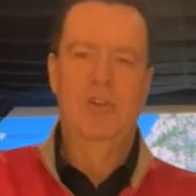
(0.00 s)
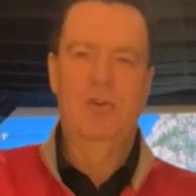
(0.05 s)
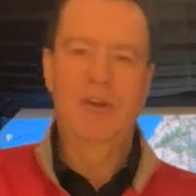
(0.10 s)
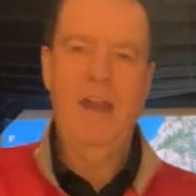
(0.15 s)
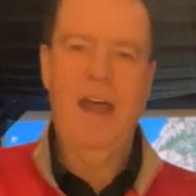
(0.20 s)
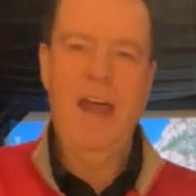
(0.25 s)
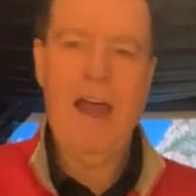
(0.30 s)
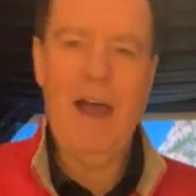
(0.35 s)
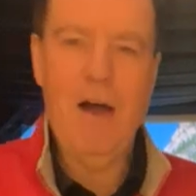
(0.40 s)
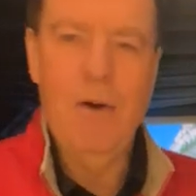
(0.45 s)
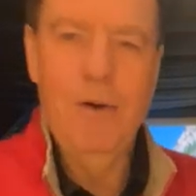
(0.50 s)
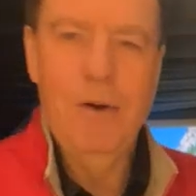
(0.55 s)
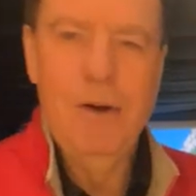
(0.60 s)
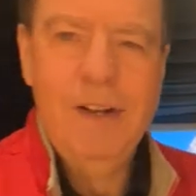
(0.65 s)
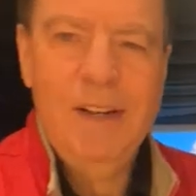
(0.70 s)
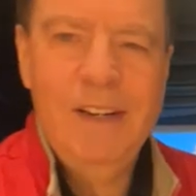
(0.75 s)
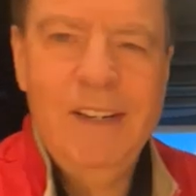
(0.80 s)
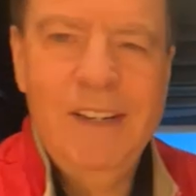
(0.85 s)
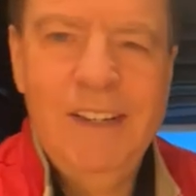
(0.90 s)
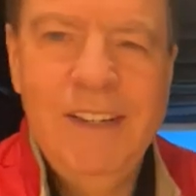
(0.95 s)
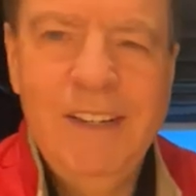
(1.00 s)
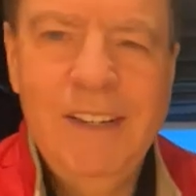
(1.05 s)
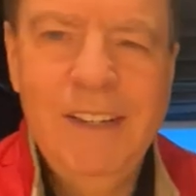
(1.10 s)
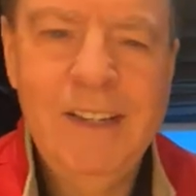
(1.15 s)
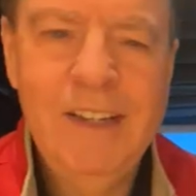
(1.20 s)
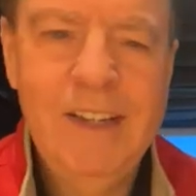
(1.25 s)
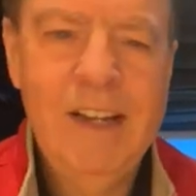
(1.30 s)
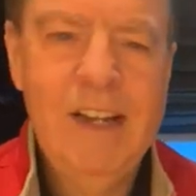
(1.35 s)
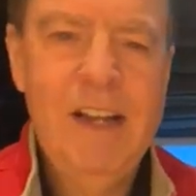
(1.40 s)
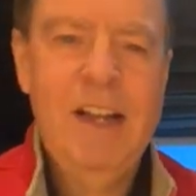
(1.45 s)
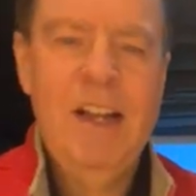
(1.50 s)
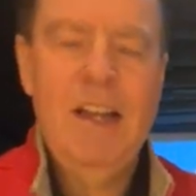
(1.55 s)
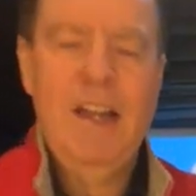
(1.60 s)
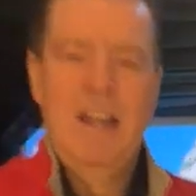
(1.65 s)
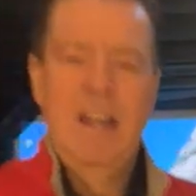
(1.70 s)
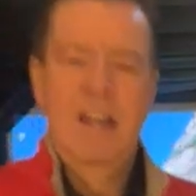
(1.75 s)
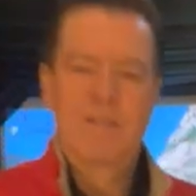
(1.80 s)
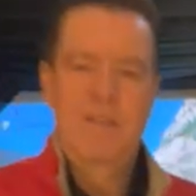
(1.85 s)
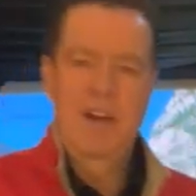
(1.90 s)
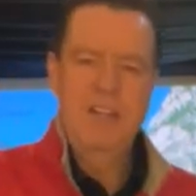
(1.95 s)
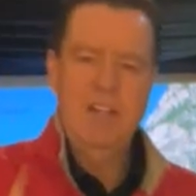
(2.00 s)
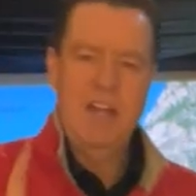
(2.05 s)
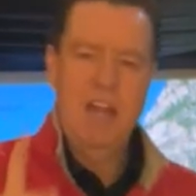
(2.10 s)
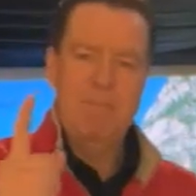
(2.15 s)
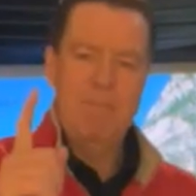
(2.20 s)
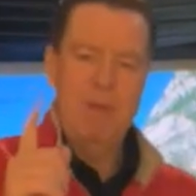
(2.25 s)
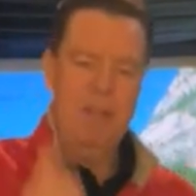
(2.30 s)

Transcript: now, if I take my